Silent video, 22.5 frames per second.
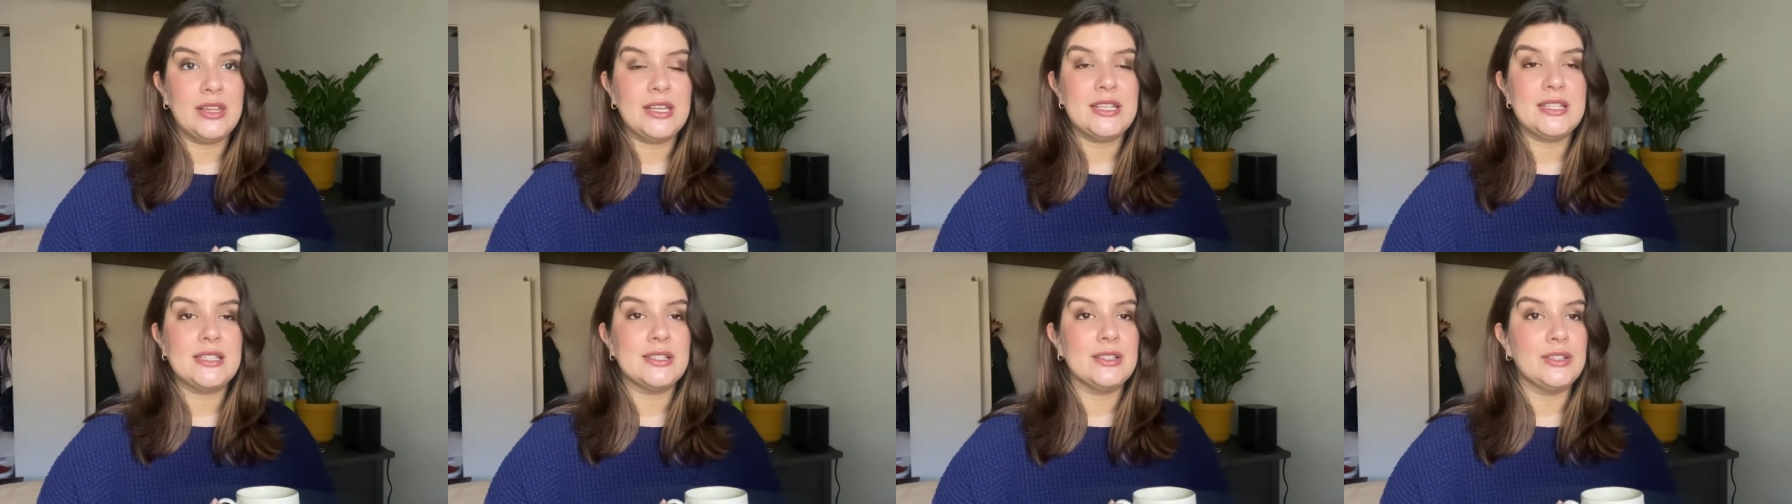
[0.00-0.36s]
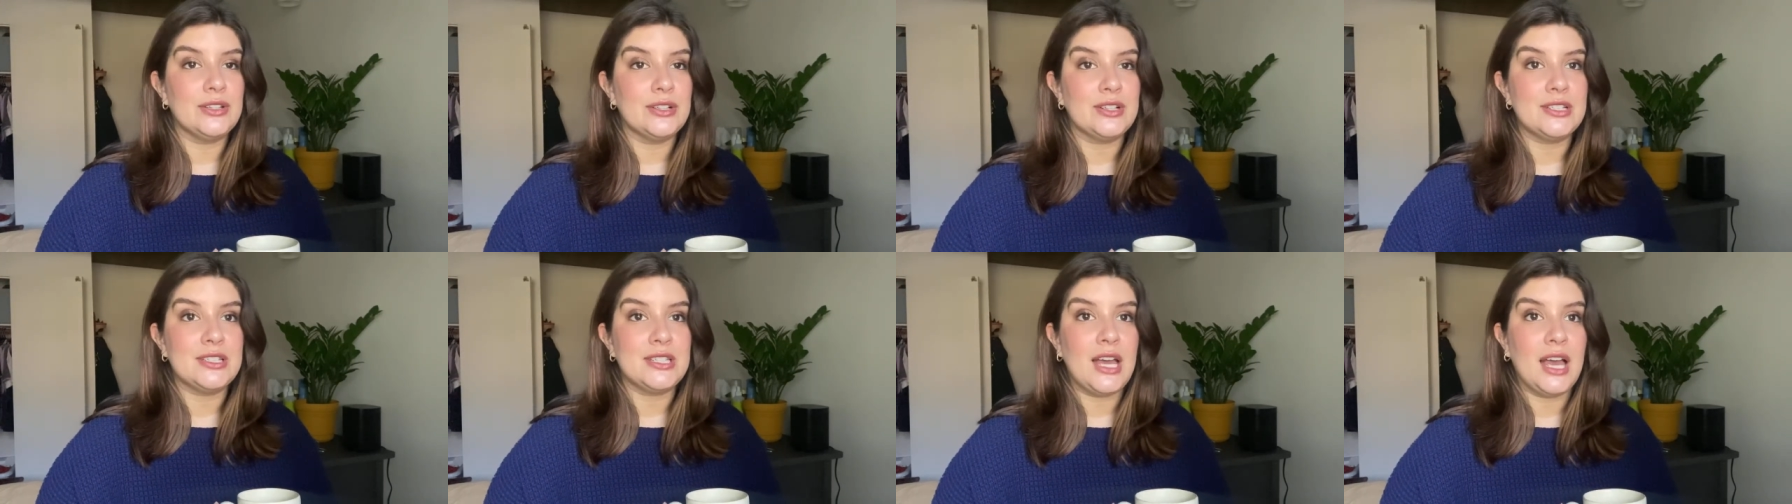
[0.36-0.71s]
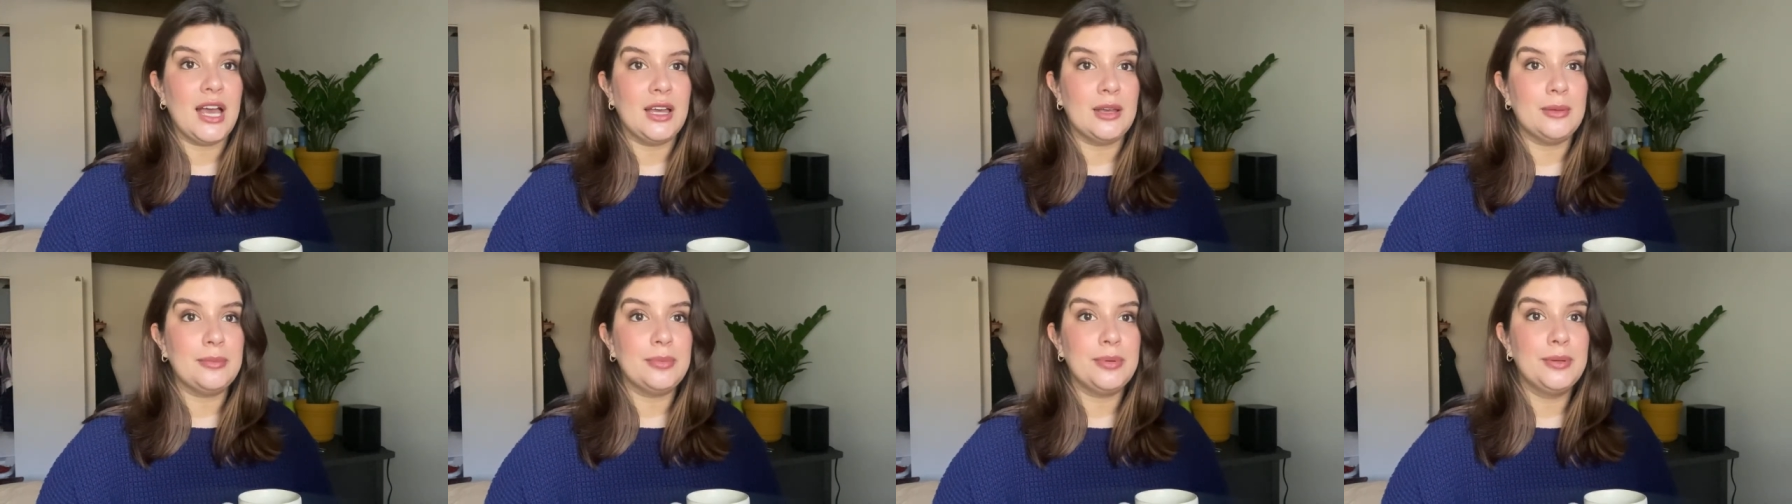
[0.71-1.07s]
is looked
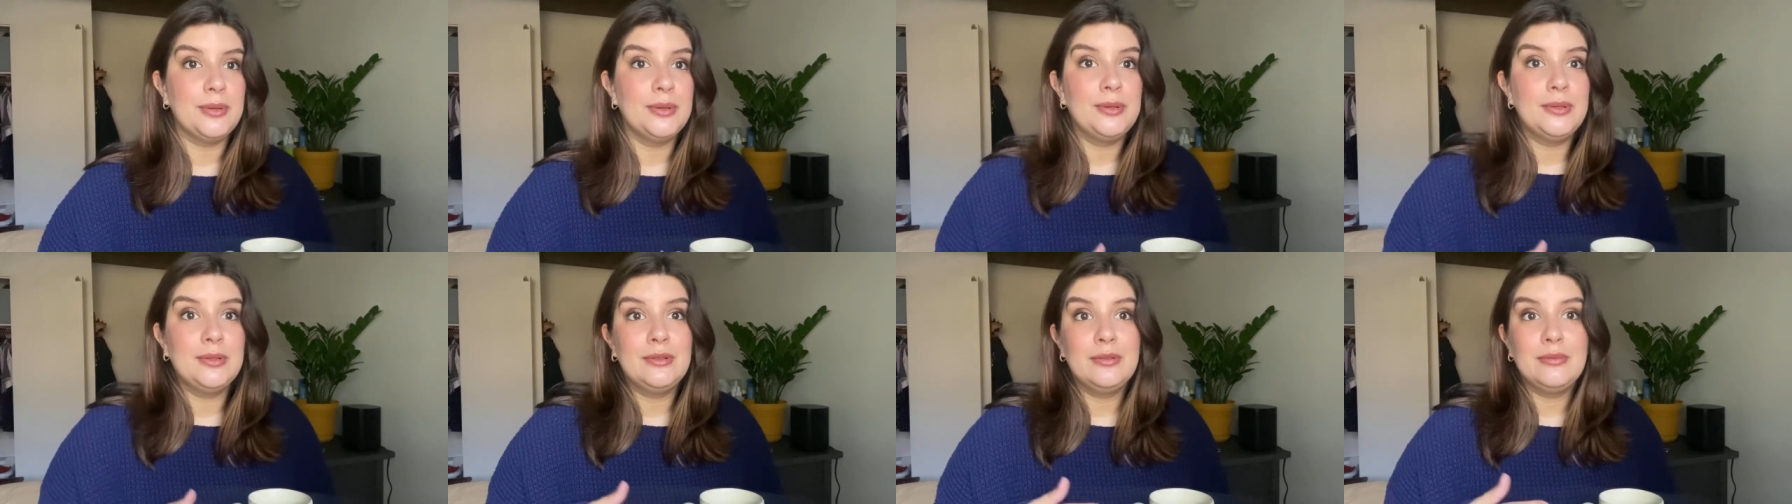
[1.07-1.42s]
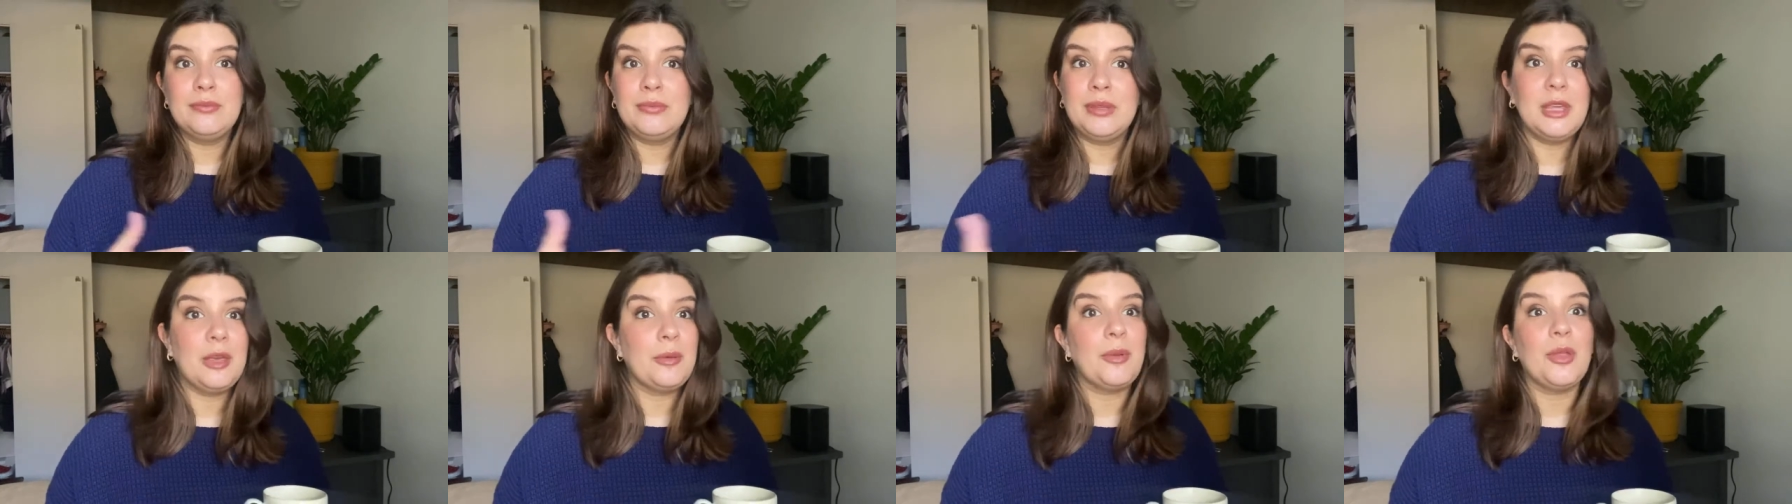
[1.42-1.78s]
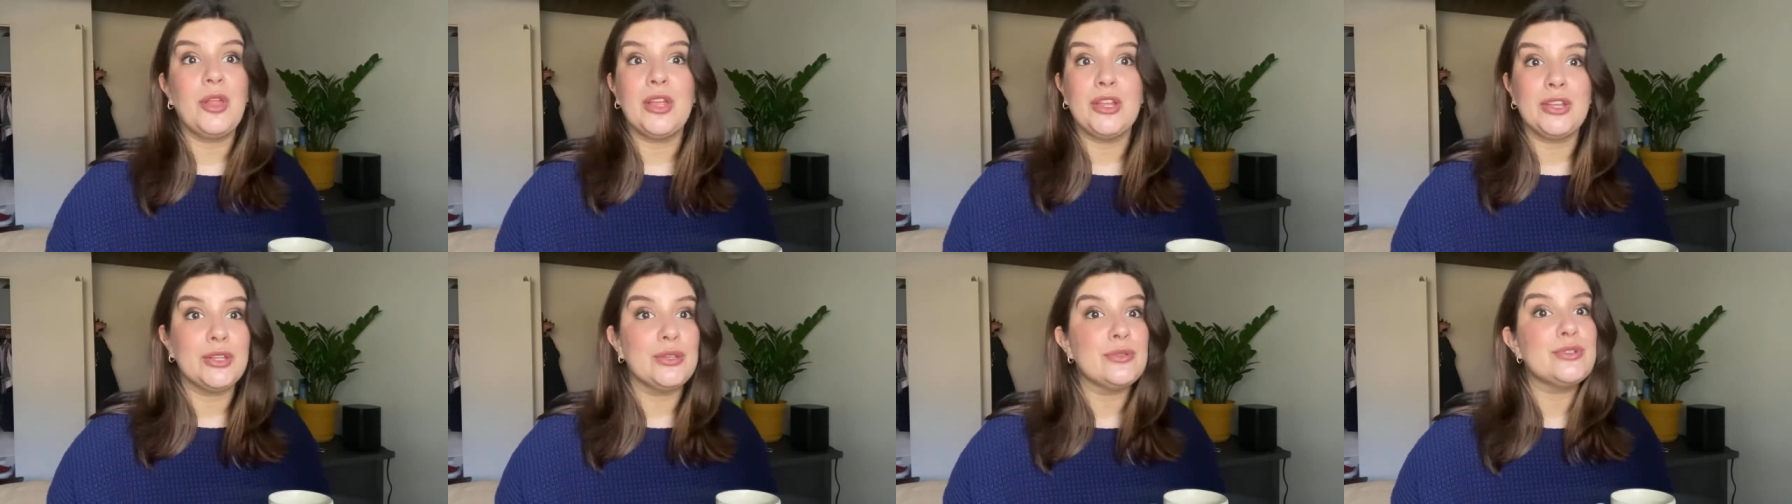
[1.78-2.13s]
up people
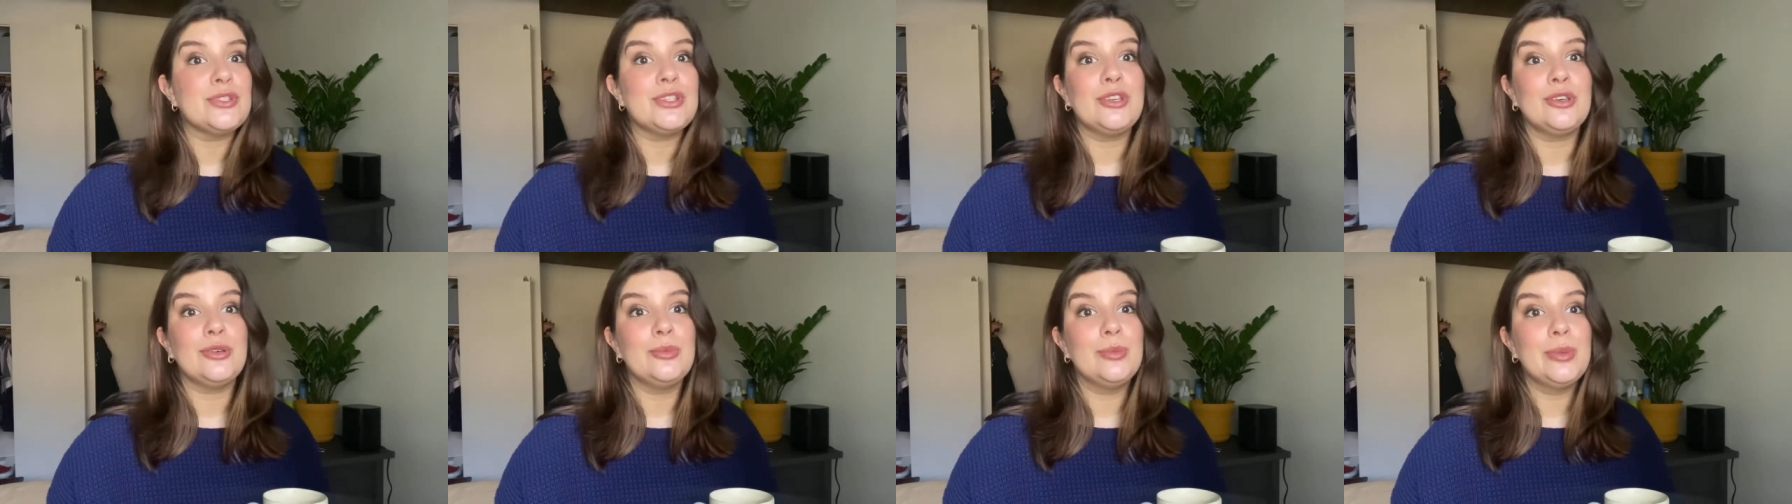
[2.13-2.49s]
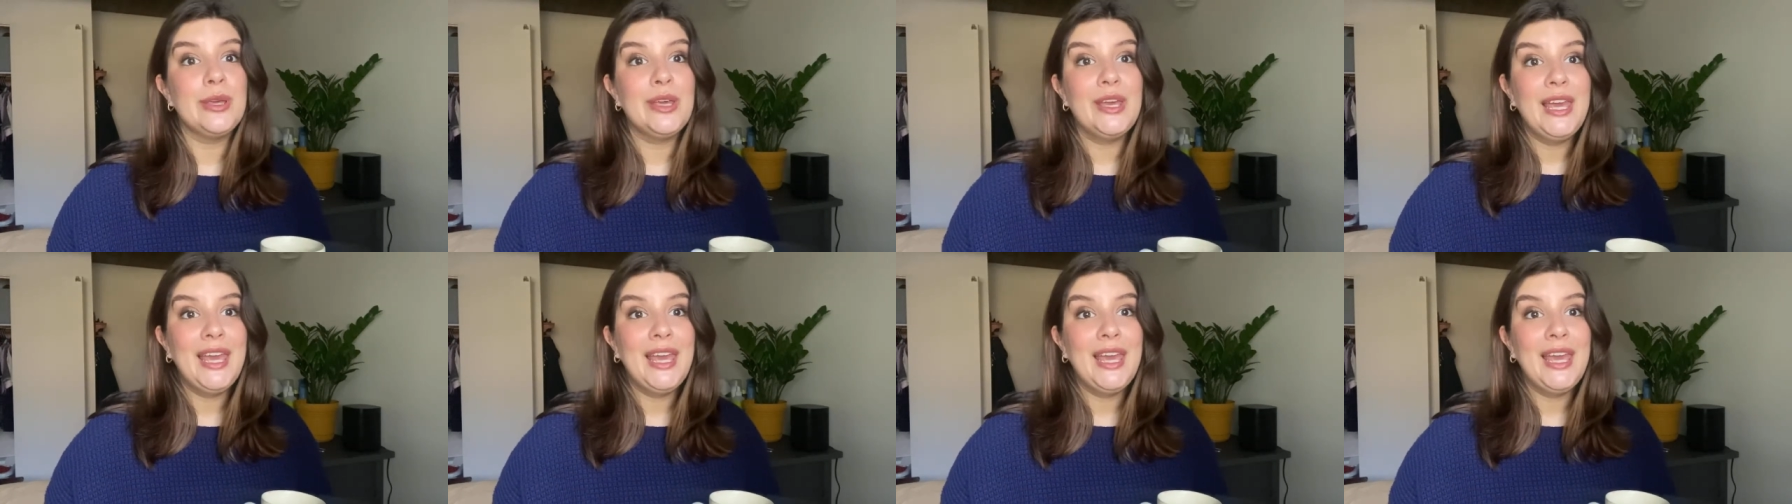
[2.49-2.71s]
on YouTube.